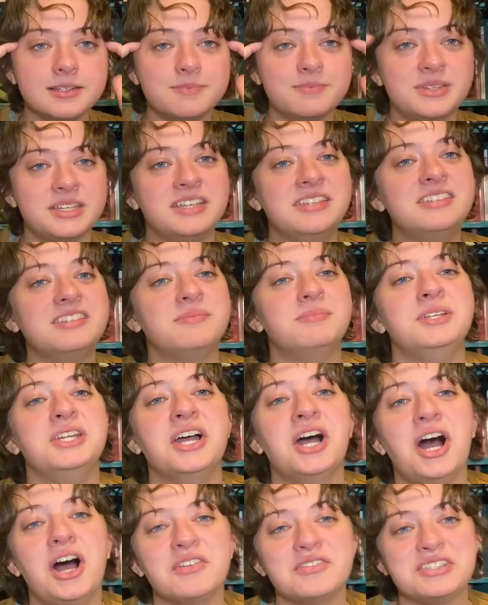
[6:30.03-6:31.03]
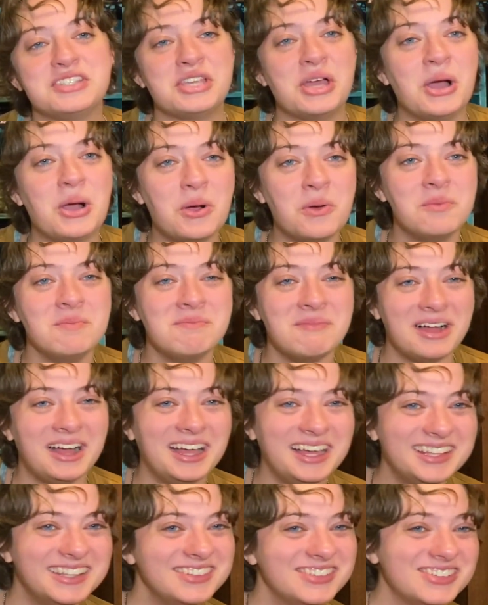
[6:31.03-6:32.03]
pissed me off so
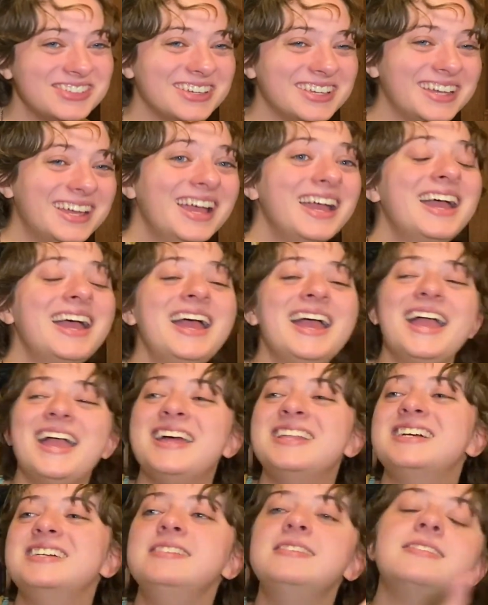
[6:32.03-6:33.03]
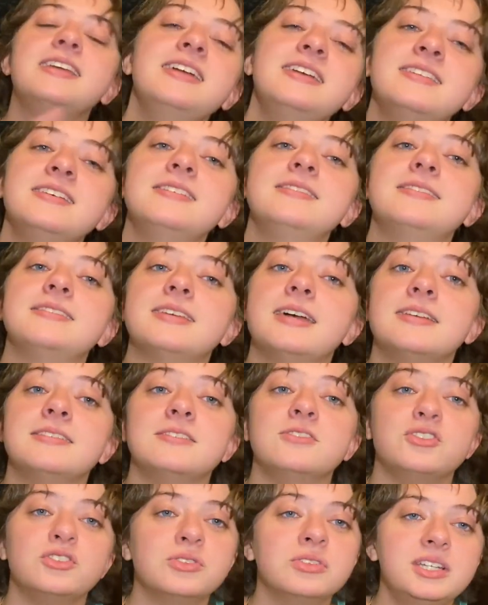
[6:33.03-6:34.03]
much. And I say this as
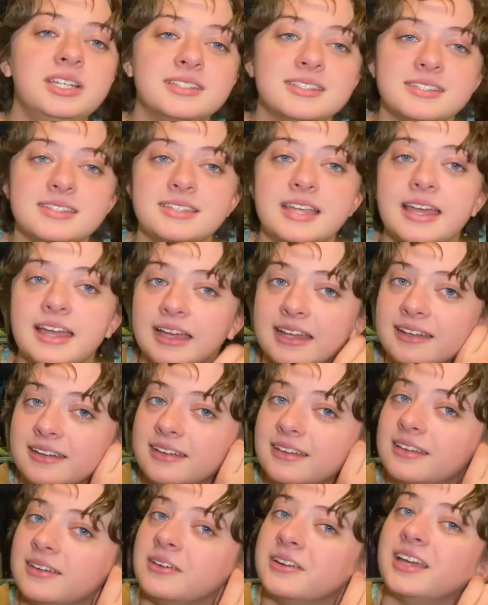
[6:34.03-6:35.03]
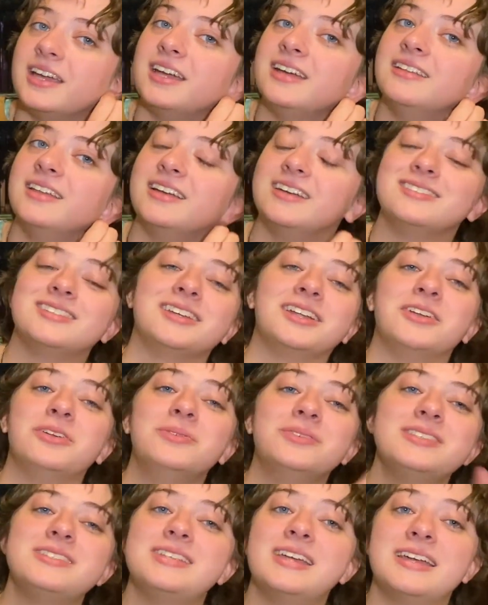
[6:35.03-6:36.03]
a Julian stan, okay? Like I said, I
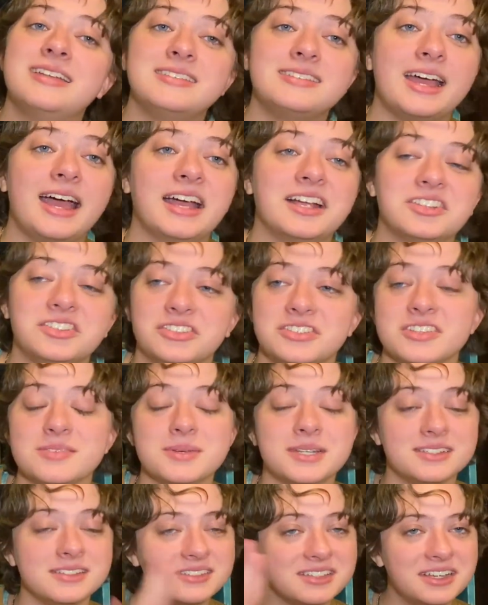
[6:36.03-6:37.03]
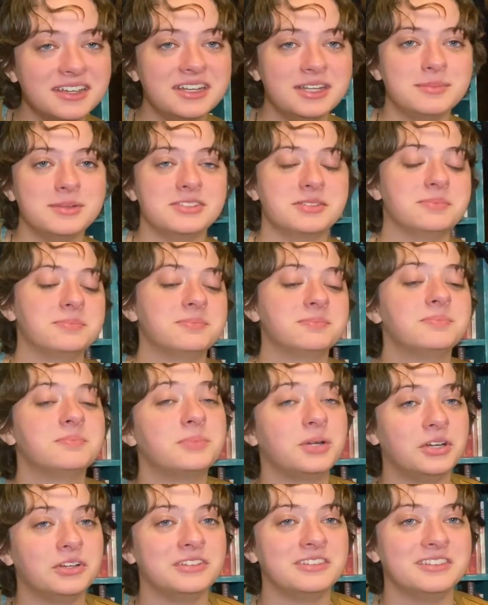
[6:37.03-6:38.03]
don't stan his actions, but I stan him as a
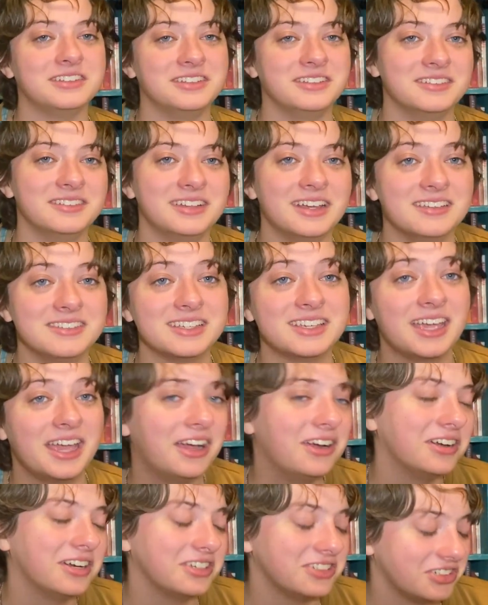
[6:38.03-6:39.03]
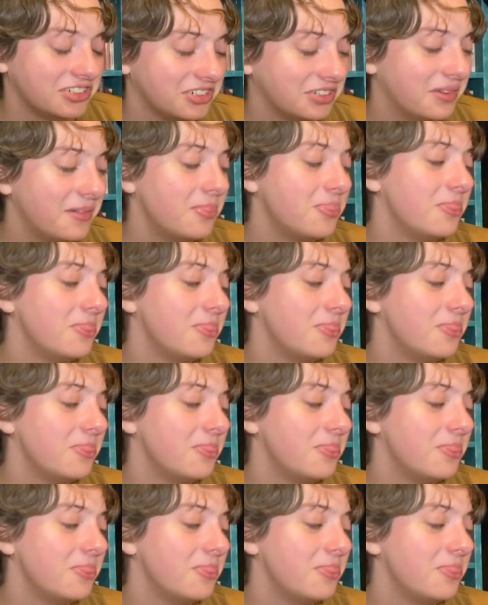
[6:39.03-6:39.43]
person, as a character.